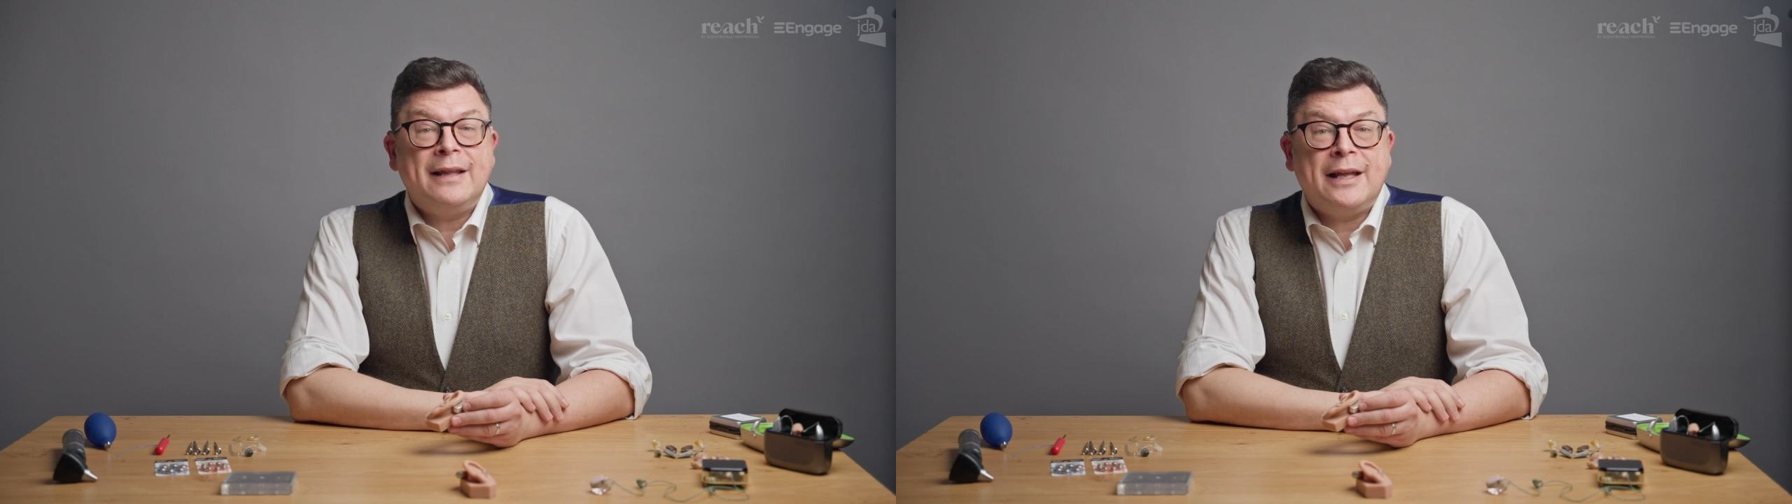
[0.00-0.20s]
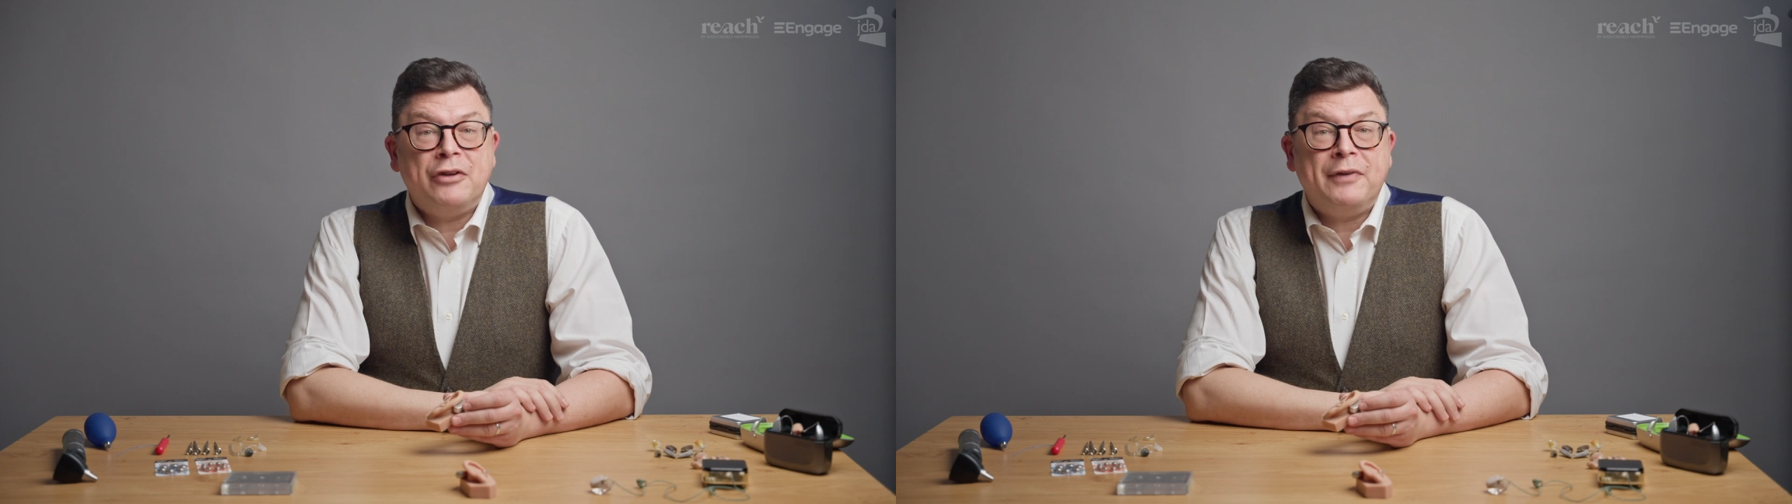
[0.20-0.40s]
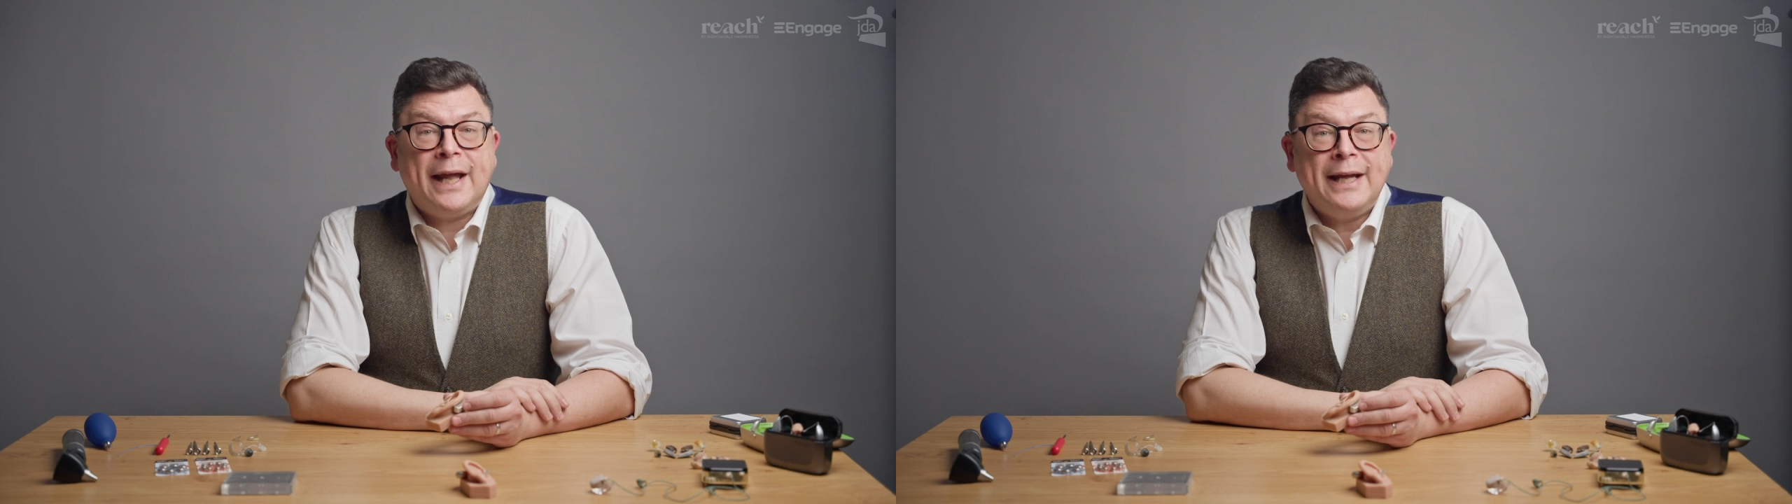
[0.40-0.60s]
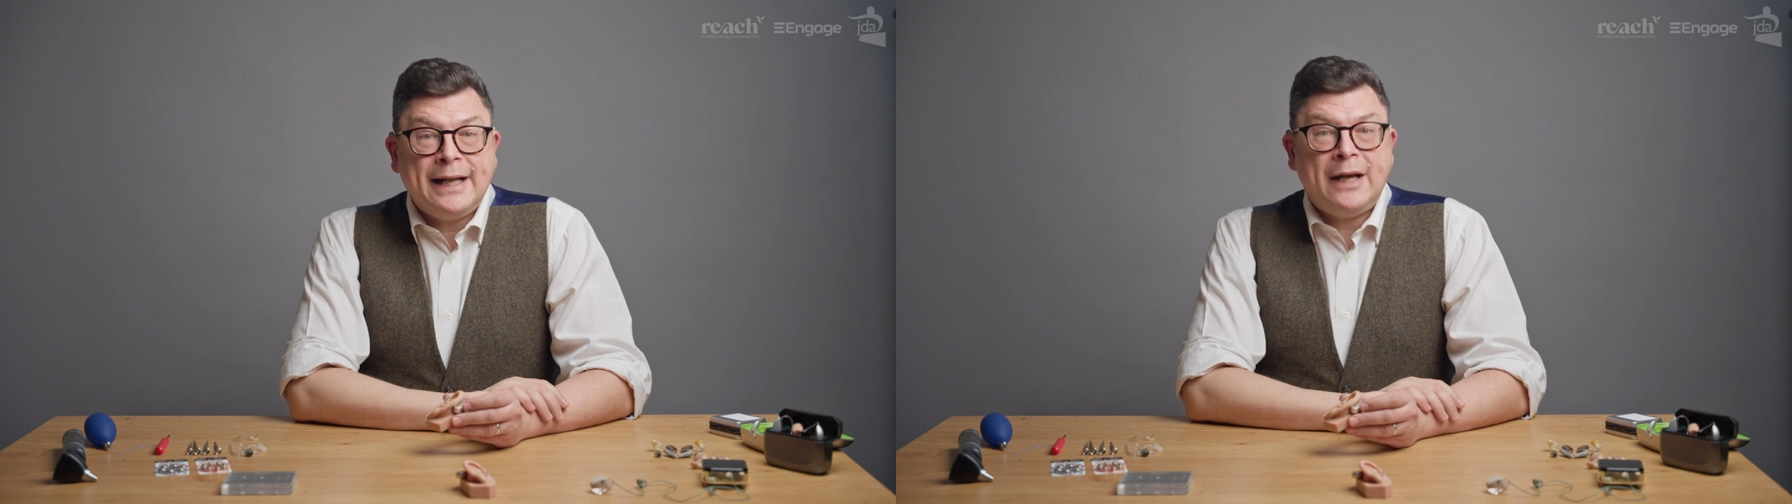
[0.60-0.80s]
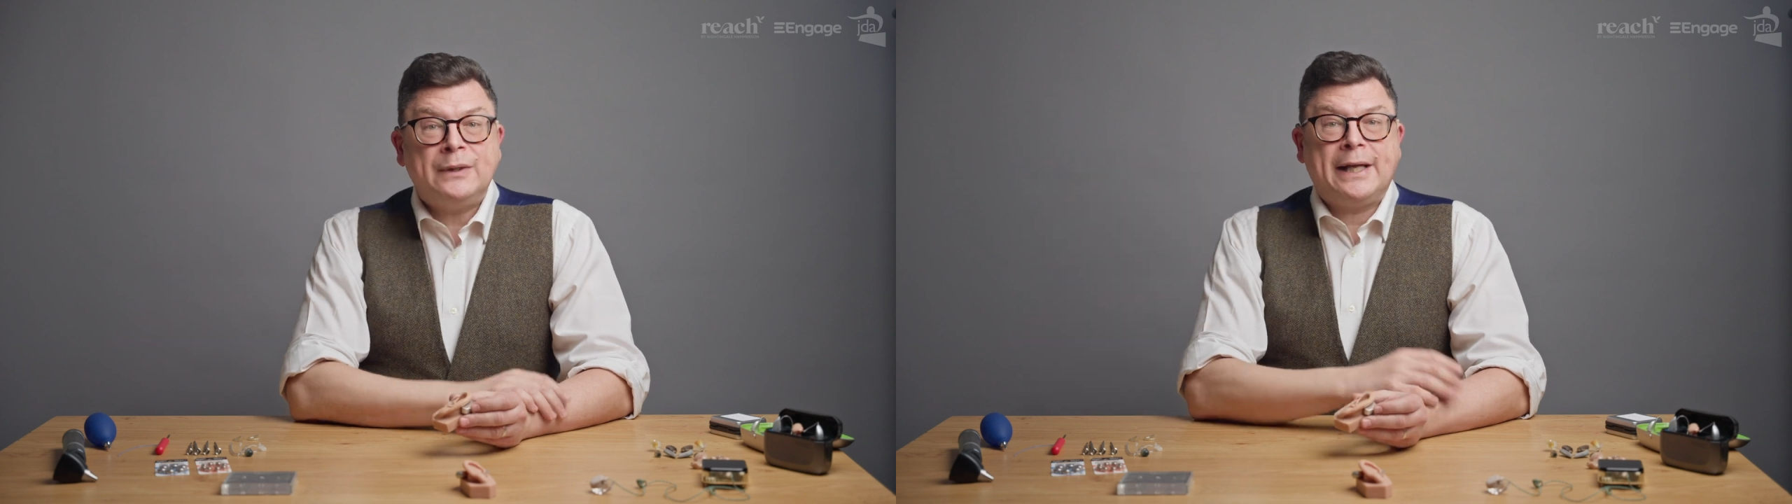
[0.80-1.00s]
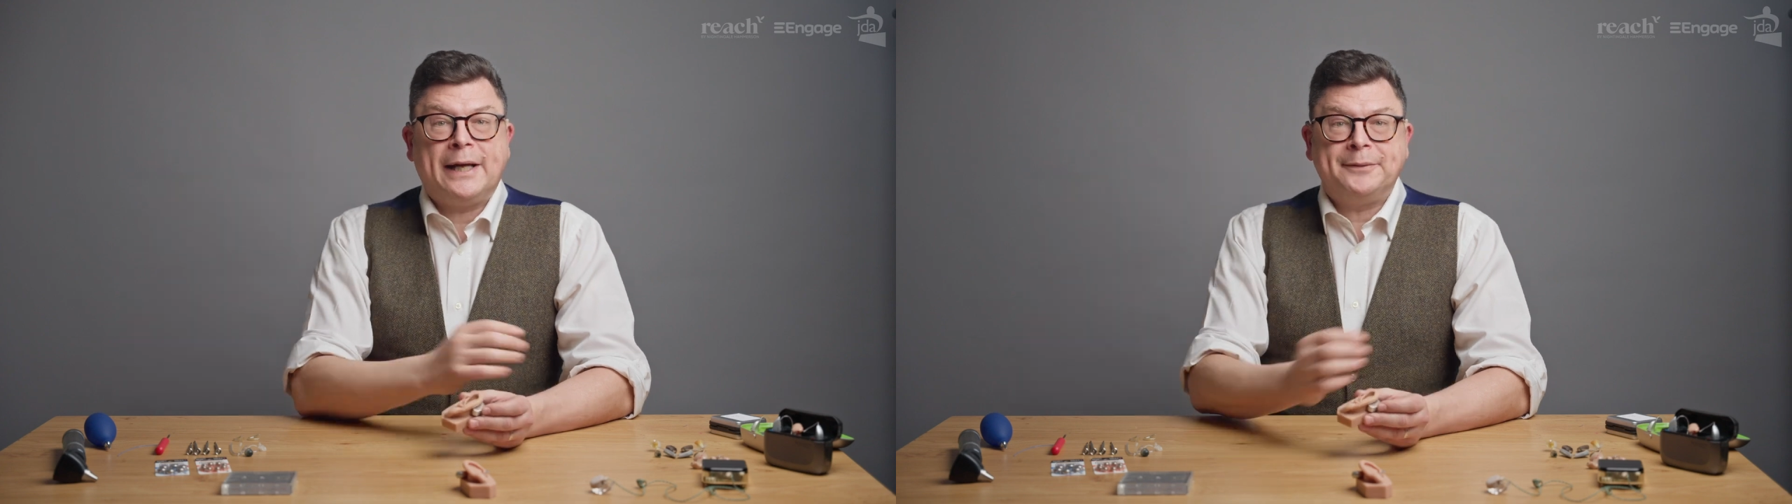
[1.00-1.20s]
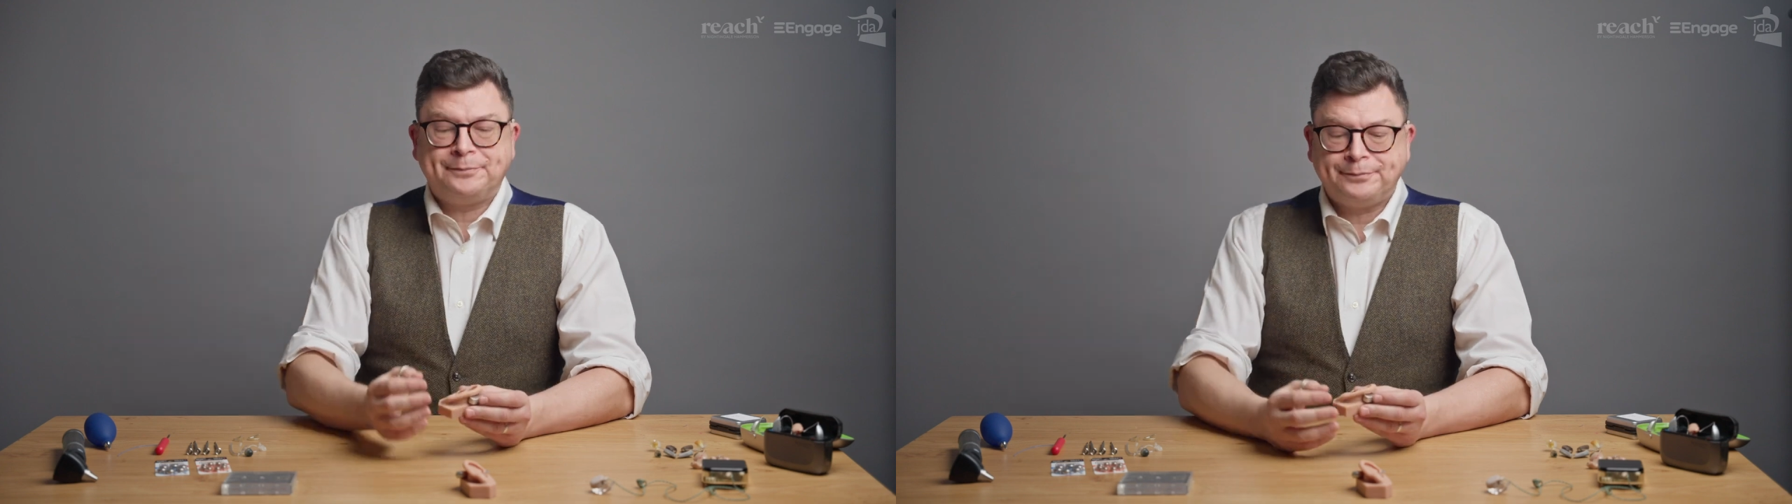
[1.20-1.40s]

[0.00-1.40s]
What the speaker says: hearing aid out again.